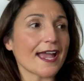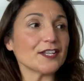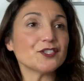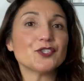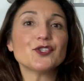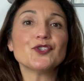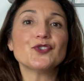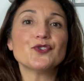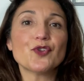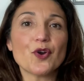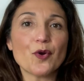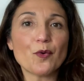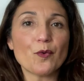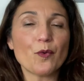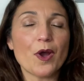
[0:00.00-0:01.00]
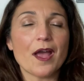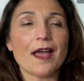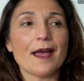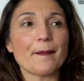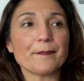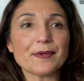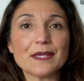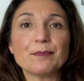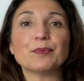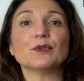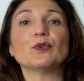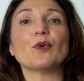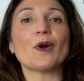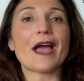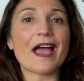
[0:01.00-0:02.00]
and you know
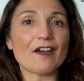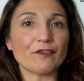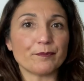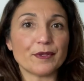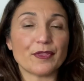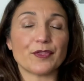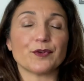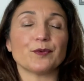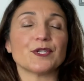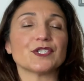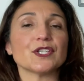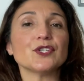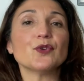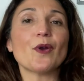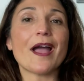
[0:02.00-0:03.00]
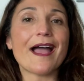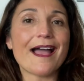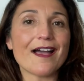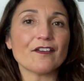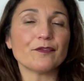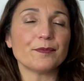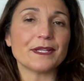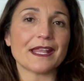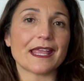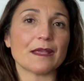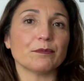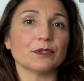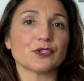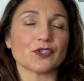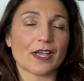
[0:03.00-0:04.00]
people who have been through it and you have been
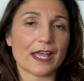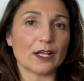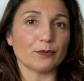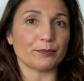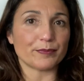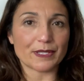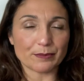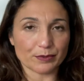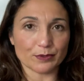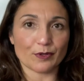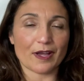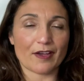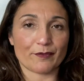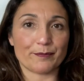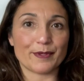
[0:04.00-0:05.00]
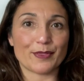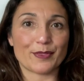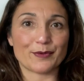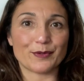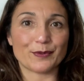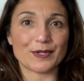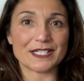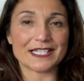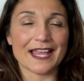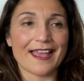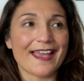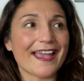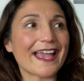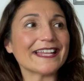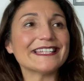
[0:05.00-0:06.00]
able to help people who have been through it
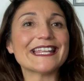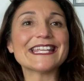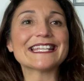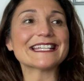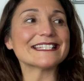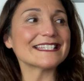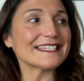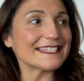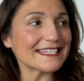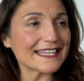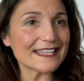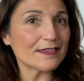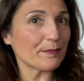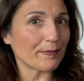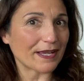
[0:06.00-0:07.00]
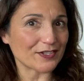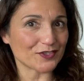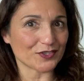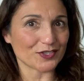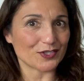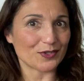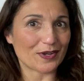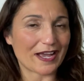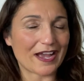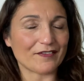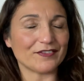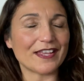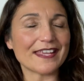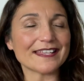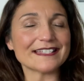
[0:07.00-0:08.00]
and they can see the passion you
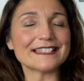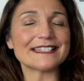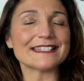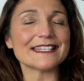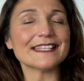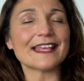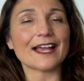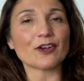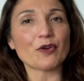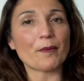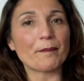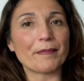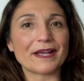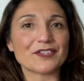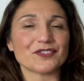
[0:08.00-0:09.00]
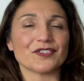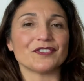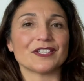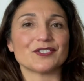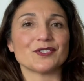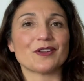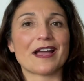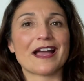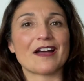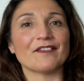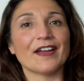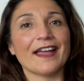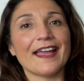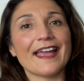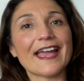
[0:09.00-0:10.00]
have they can see that compassion that you have
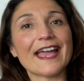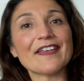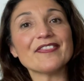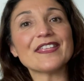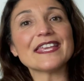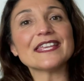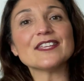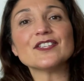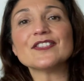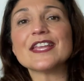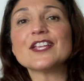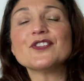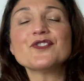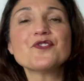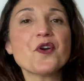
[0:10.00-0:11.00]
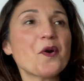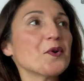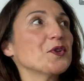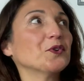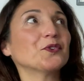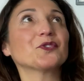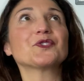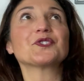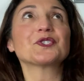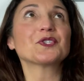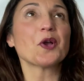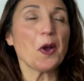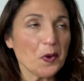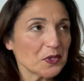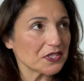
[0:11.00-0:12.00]
and they they know you're
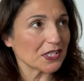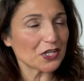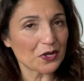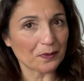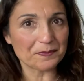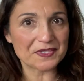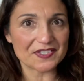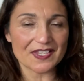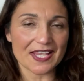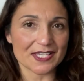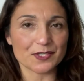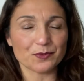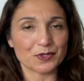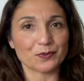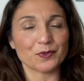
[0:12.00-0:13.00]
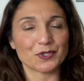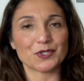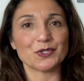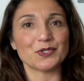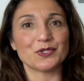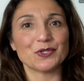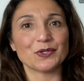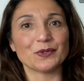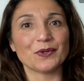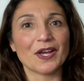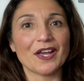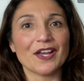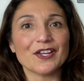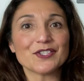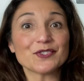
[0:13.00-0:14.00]
totally obsessed with what you do
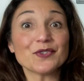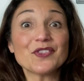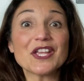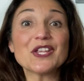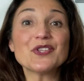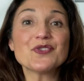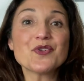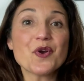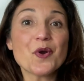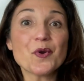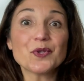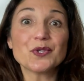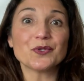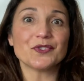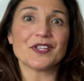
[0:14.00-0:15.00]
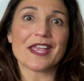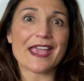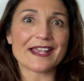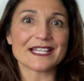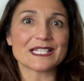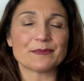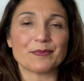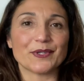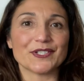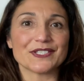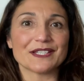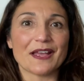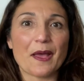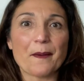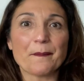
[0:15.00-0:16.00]
so they know you're the expert